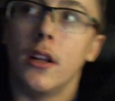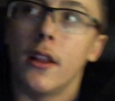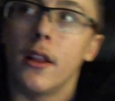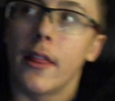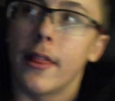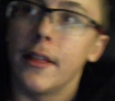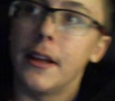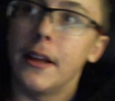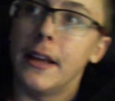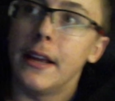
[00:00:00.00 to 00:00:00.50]

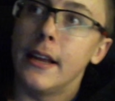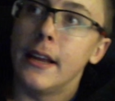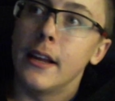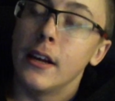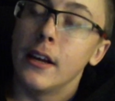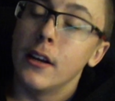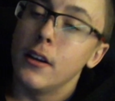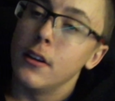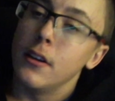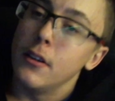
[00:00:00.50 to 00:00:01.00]
the
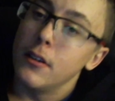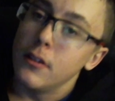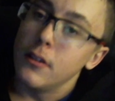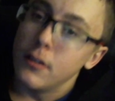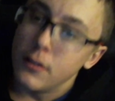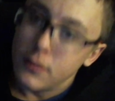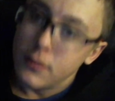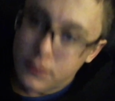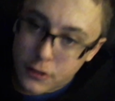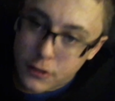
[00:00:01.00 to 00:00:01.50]

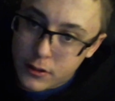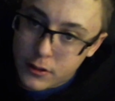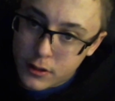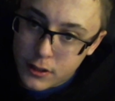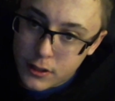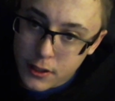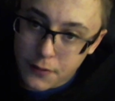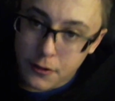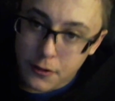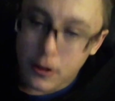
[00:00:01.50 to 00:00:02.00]

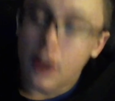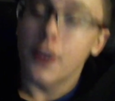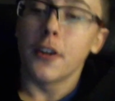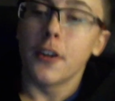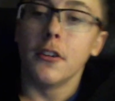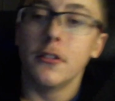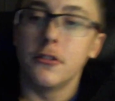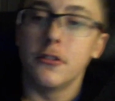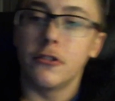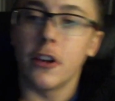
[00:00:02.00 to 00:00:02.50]

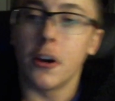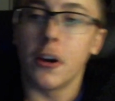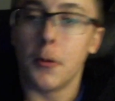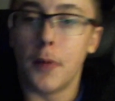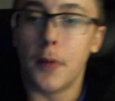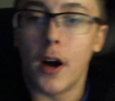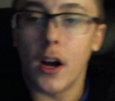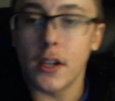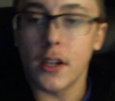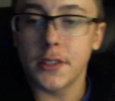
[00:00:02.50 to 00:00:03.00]
Silverado Trail
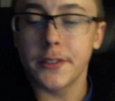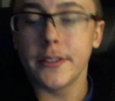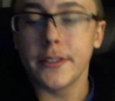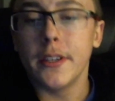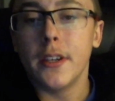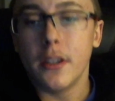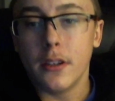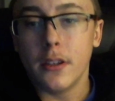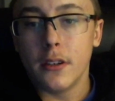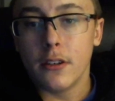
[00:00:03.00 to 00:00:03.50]
Boss,
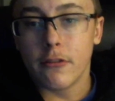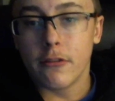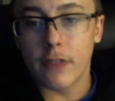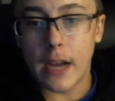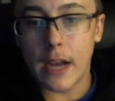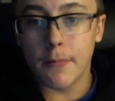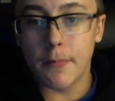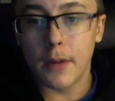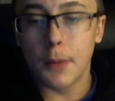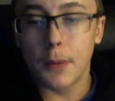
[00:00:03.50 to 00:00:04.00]

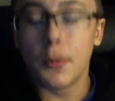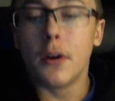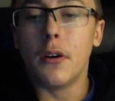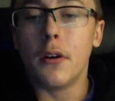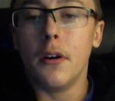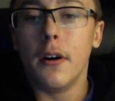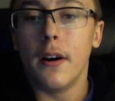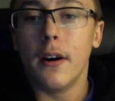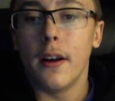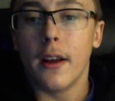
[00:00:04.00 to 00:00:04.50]
Ram Rebel,
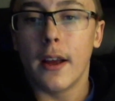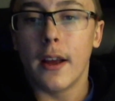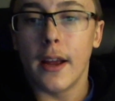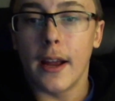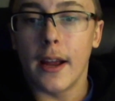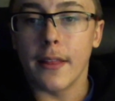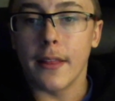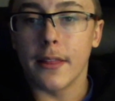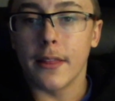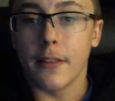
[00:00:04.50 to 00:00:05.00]

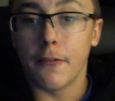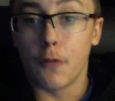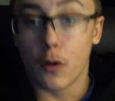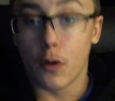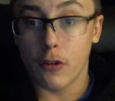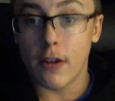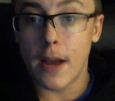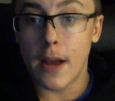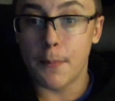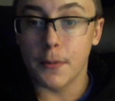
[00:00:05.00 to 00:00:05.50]
and the Ford
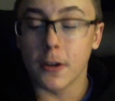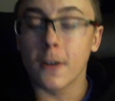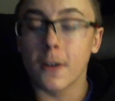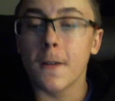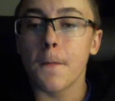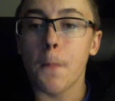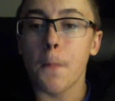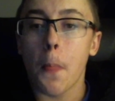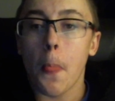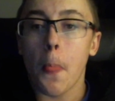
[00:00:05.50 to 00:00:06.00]
Raptor
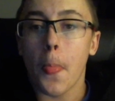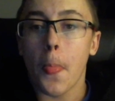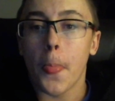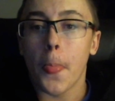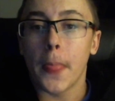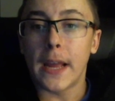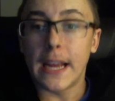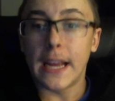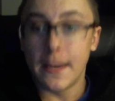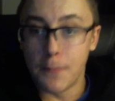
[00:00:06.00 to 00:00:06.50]

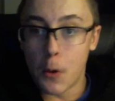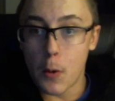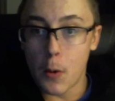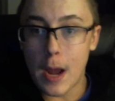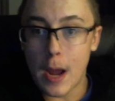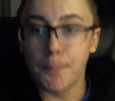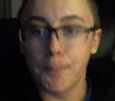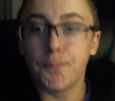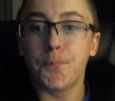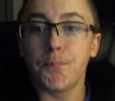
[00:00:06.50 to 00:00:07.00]
in
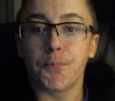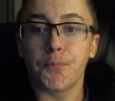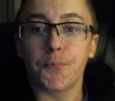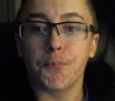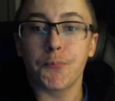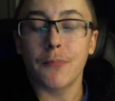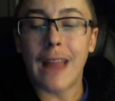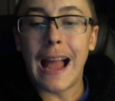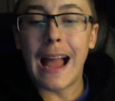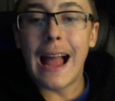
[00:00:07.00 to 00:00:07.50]
Moab.
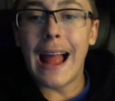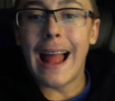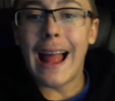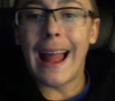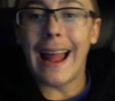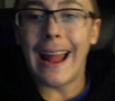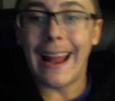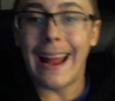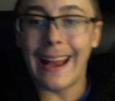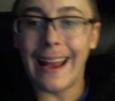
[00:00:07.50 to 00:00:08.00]

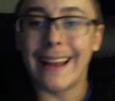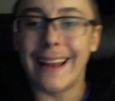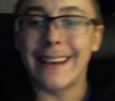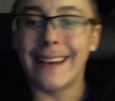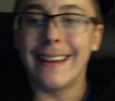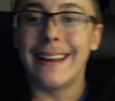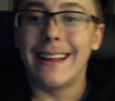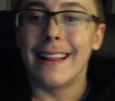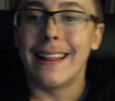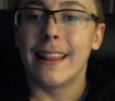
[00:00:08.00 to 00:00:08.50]
And
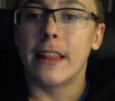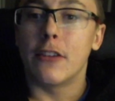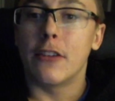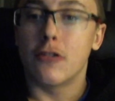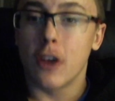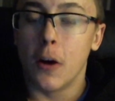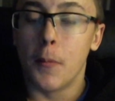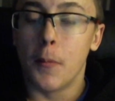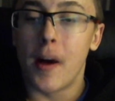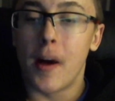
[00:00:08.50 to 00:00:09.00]
the
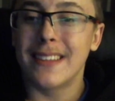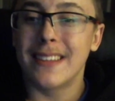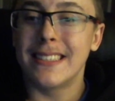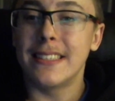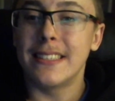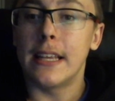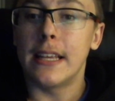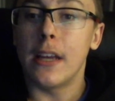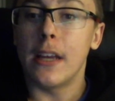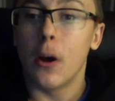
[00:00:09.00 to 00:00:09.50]
Trail Boss
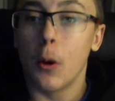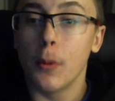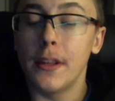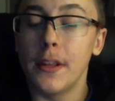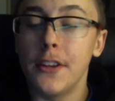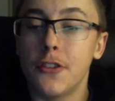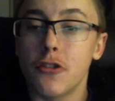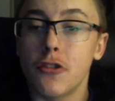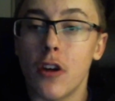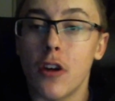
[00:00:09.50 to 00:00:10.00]
is the only
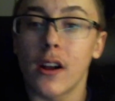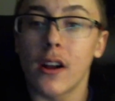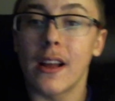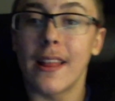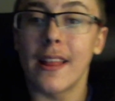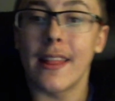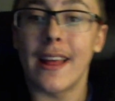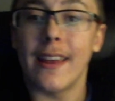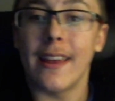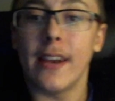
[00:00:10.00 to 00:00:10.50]
truck
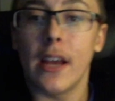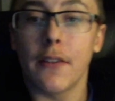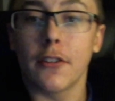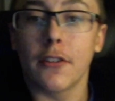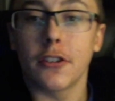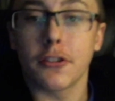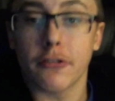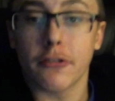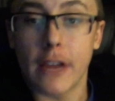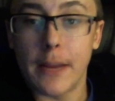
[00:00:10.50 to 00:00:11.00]
that never
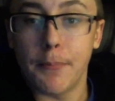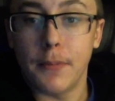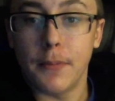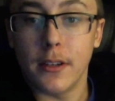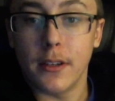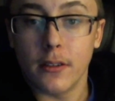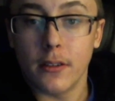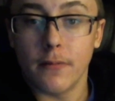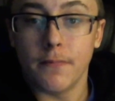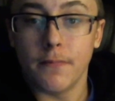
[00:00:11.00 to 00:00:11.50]
scraped.
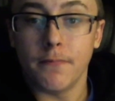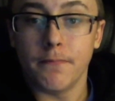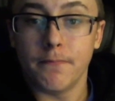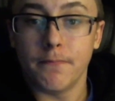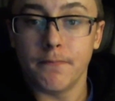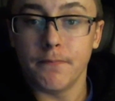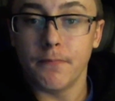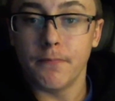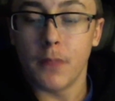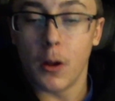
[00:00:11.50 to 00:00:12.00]

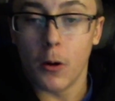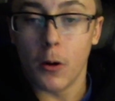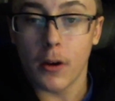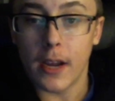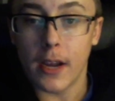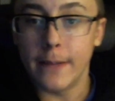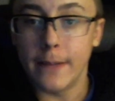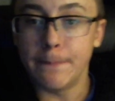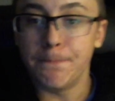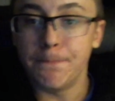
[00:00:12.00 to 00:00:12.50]
Okay?